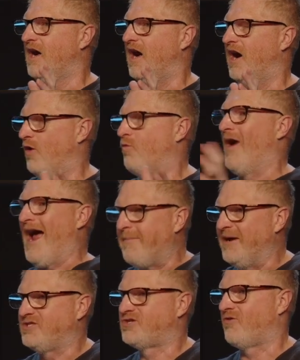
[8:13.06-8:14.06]
a
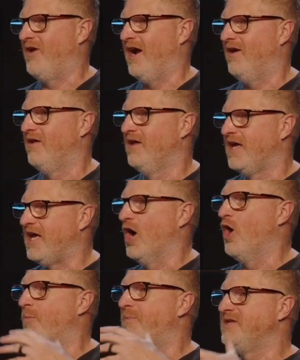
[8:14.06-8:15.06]
rabbit trail. He
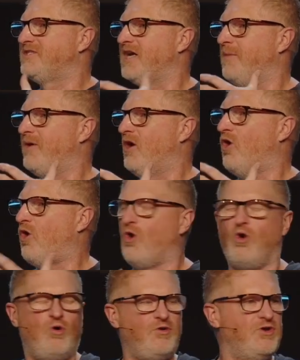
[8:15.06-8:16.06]
opens up a
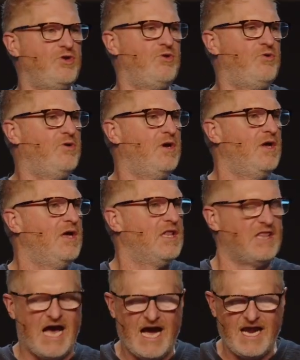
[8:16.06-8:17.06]
whole new
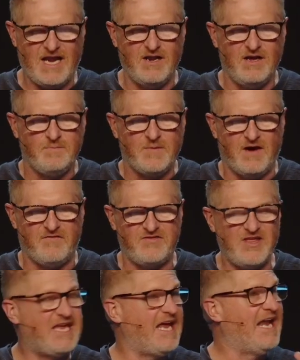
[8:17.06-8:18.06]
line of
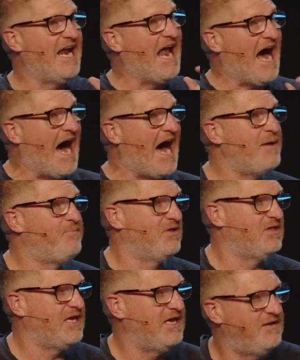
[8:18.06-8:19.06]
thinking, and I
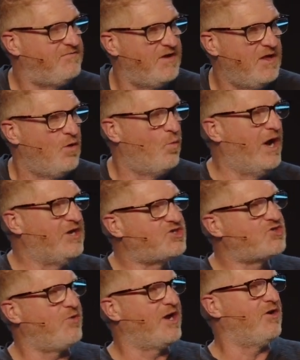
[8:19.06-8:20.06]
believe what
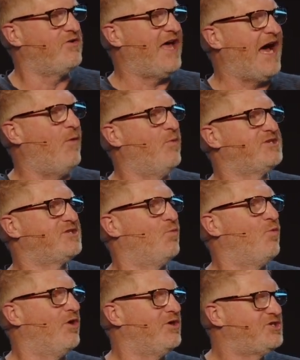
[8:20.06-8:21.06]
triggered that was the
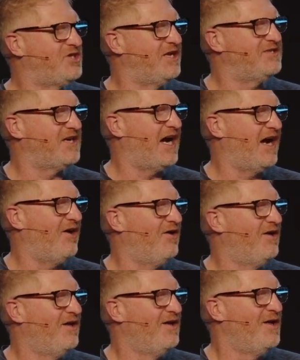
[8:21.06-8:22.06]
word Gentile,
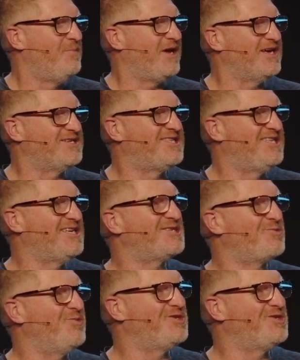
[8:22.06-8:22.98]
because this